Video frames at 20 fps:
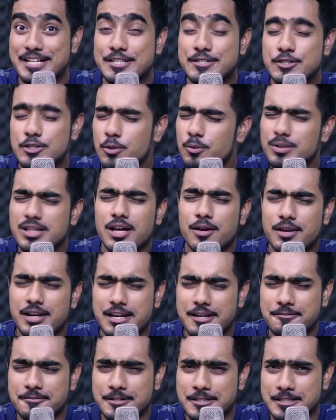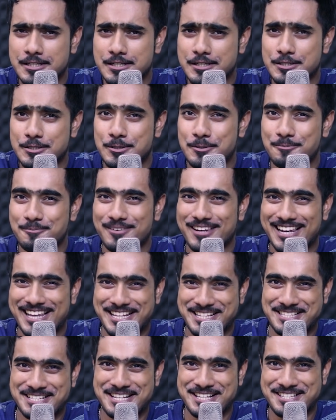So without any further ado,
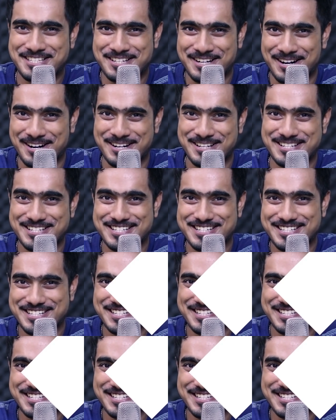let's get started.